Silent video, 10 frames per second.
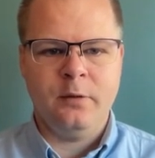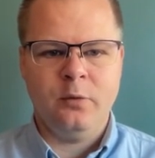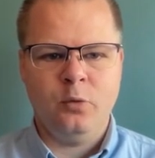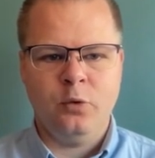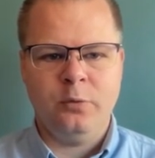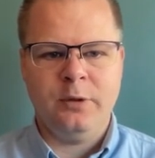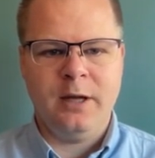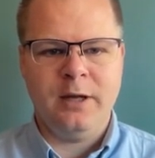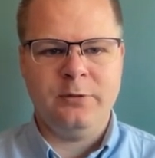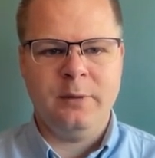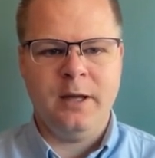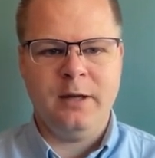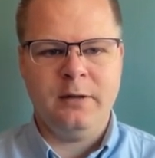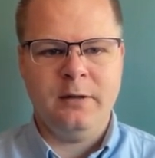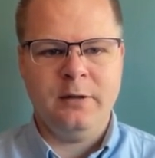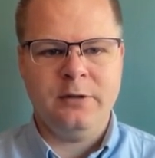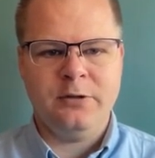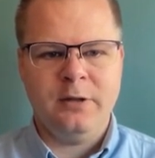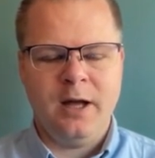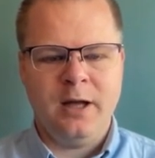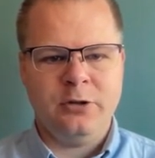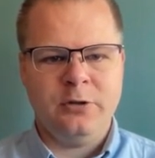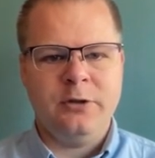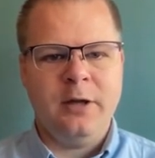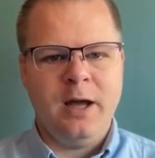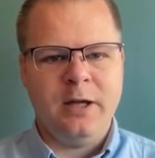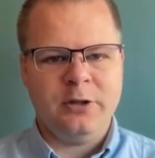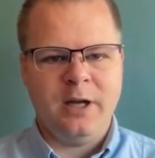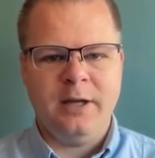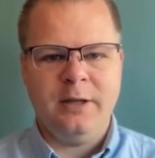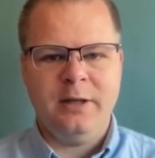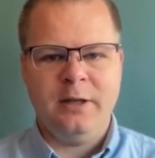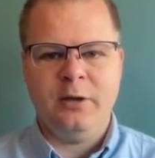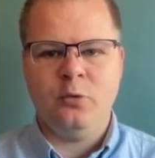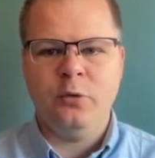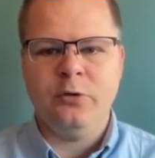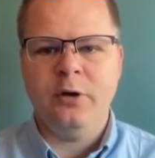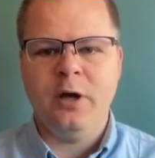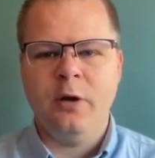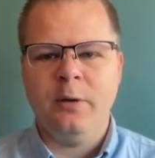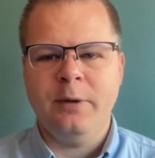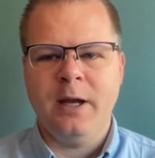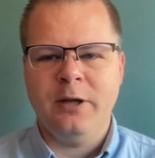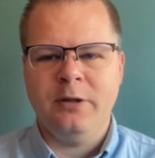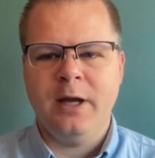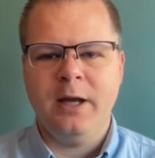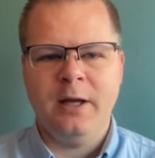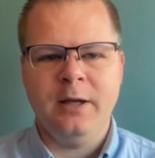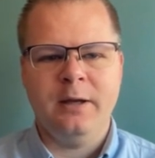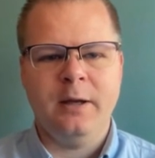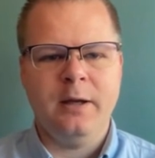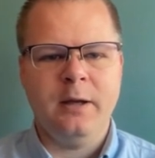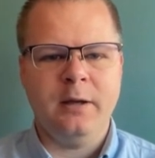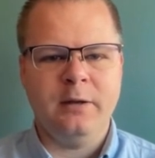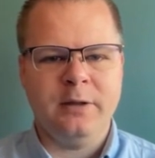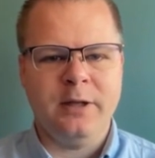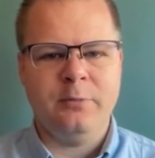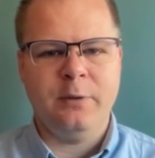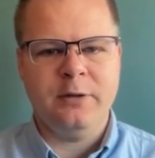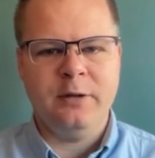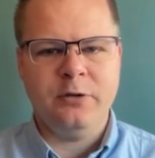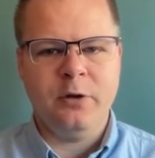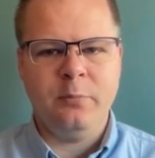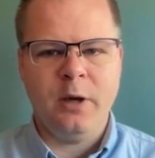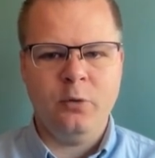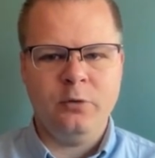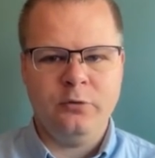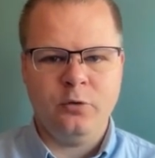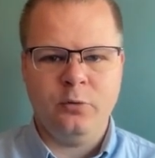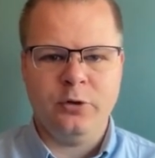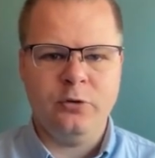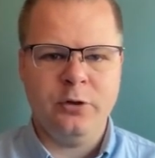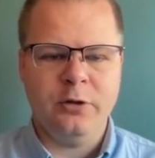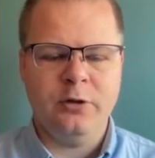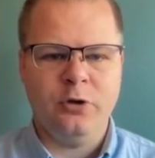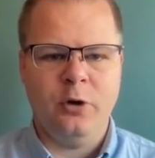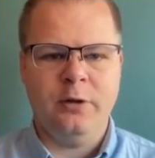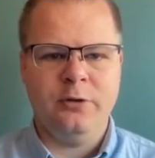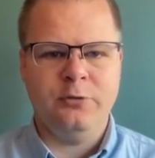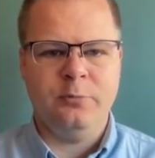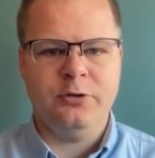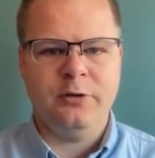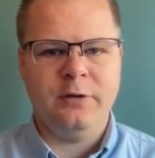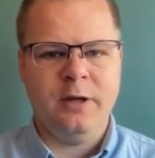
Or with XPath, //ID equal to column-A. These methods are powerful when you need to target specific